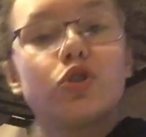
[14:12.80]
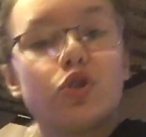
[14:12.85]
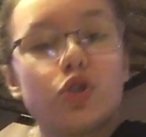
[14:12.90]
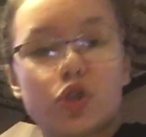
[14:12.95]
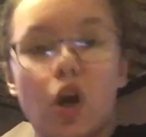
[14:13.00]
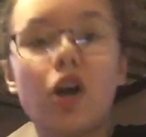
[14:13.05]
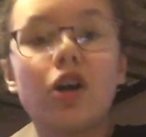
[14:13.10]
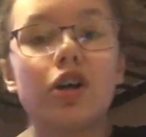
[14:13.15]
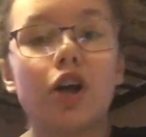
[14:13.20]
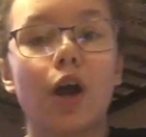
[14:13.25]

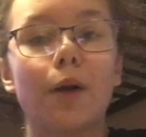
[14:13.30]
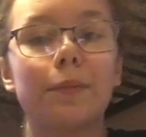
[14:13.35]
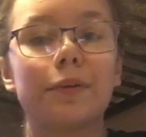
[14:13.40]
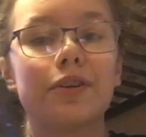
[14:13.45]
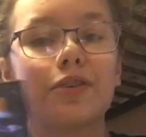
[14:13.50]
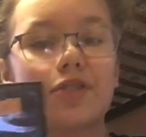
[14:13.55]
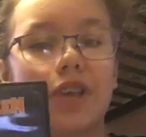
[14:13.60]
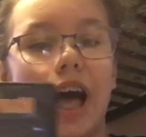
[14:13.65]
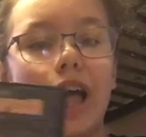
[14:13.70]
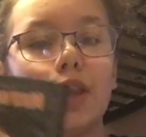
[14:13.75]
John
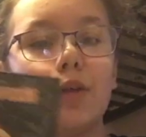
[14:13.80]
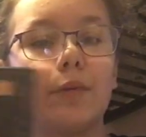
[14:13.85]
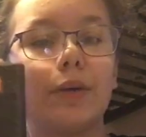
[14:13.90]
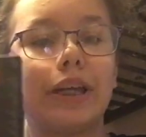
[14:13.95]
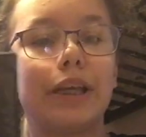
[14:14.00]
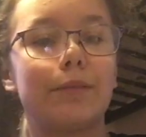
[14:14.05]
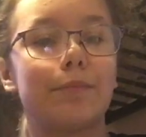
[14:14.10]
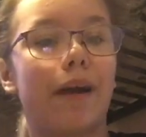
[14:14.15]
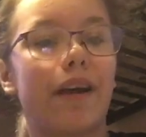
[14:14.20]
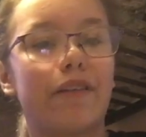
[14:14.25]
Carpenter's
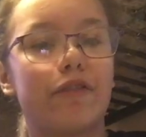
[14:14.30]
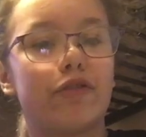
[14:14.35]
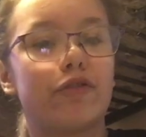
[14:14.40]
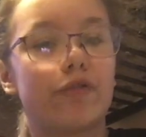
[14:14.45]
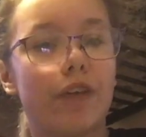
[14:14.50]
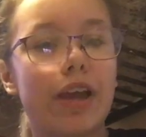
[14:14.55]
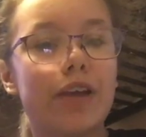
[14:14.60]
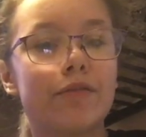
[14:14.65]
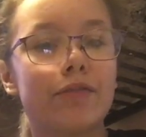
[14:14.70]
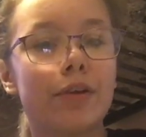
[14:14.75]
Halloween, my
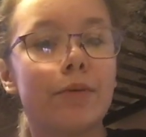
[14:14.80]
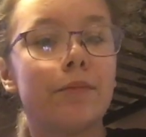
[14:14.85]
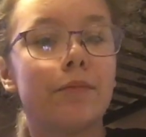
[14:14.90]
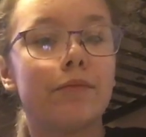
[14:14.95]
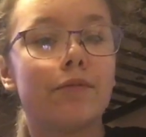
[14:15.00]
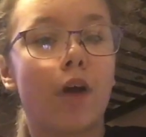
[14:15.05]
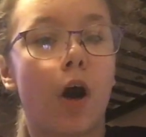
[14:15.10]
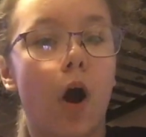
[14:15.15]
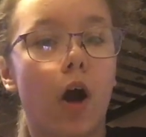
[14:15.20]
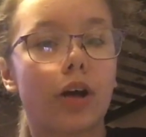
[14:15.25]
favorite
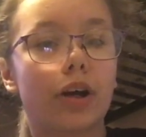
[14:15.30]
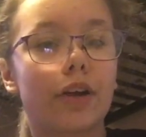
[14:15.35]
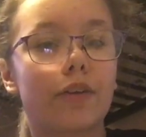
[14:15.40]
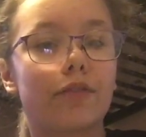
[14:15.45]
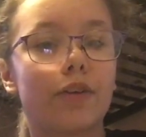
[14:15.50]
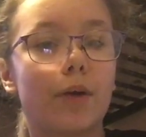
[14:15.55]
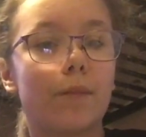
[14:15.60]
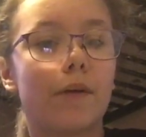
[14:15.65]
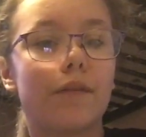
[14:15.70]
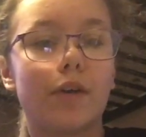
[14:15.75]

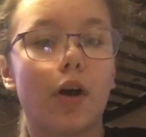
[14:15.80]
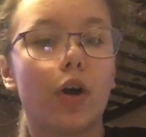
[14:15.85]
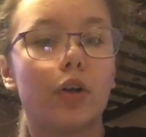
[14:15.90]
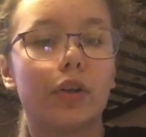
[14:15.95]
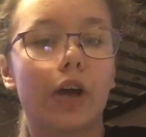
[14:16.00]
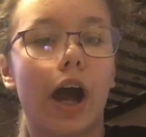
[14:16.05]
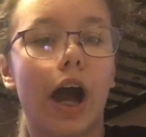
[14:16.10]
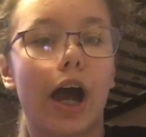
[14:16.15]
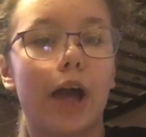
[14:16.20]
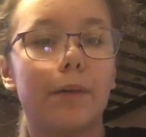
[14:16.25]
horror film of
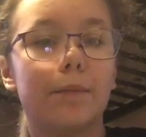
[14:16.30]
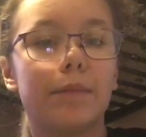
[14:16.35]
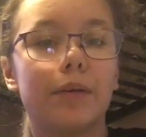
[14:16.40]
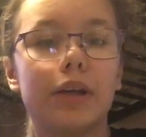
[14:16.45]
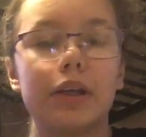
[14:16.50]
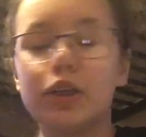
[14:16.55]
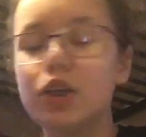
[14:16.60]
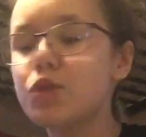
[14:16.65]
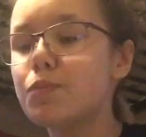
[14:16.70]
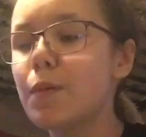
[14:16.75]
all time.
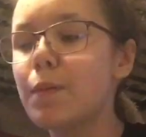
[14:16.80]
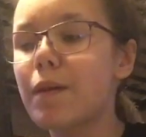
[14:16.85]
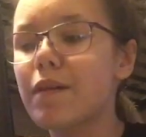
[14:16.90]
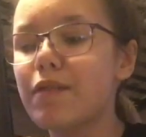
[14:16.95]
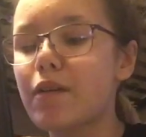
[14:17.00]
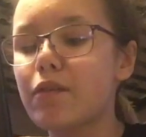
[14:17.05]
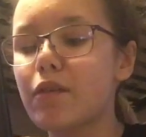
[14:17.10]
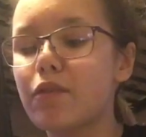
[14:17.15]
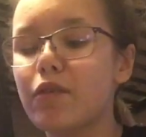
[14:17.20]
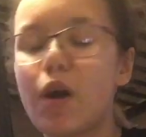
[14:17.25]
Used to be
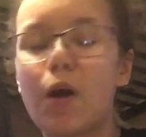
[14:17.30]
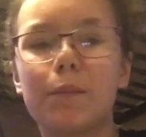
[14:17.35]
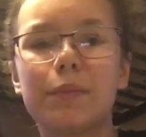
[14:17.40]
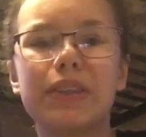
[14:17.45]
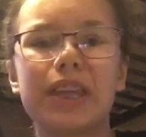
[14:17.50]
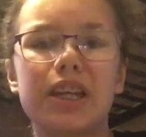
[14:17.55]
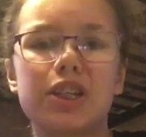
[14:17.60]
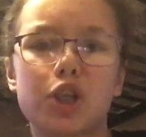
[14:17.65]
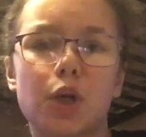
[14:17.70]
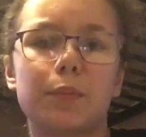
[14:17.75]
my favorite film,
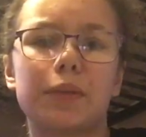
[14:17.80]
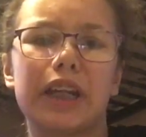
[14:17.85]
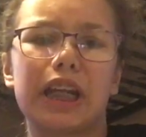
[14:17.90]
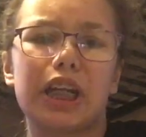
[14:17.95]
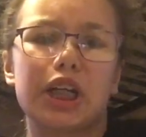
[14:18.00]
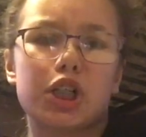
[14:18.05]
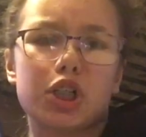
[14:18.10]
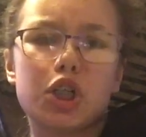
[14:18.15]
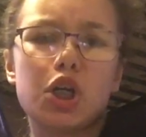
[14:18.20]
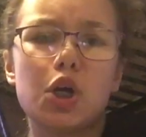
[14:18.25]
but then
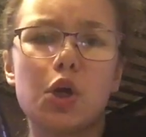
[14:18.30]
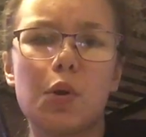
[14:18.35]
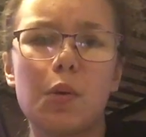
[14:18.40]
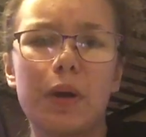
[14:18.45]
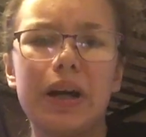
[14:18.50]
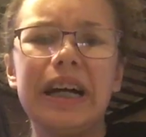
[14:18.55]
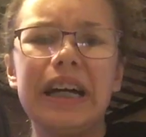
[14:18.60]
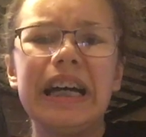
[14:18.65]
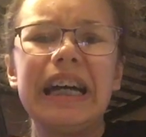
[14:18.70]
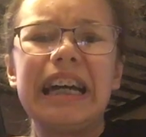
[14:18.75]
Terminator
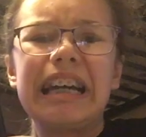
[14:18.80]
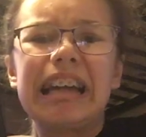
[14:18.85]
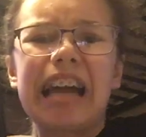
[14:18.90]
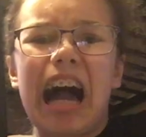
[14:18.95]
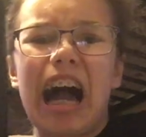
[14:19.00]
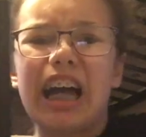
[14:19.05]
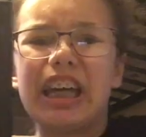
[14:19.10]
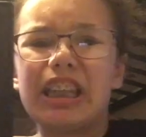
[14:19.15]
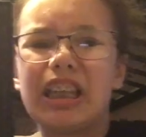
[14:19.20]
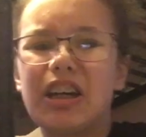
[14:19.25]
2
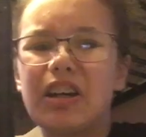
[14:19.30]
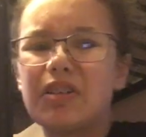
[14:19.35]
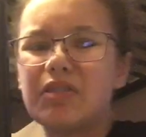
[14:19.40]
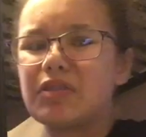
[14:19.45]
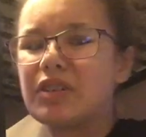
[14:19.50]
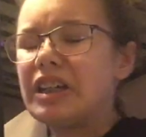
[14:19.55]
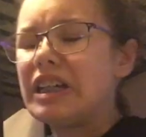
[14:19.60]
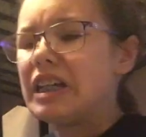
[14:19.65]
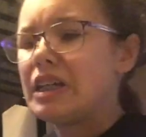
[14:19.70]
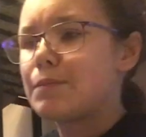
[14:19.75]
kind
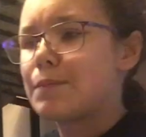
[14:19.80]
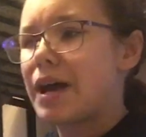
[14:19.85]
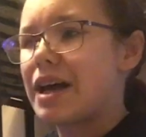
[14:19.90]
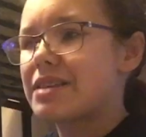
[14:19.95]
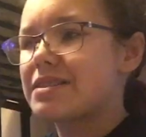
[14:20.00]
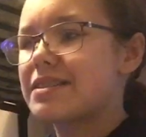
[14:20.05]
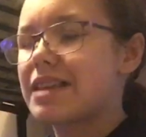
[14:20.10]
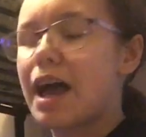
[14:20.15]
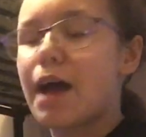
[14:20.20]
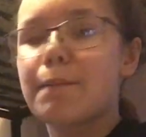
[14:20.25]
of
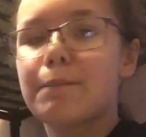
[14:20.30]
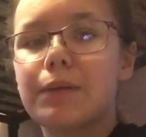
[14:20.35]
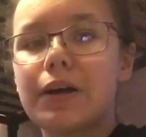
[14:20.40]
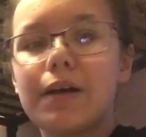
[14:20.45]
passed that.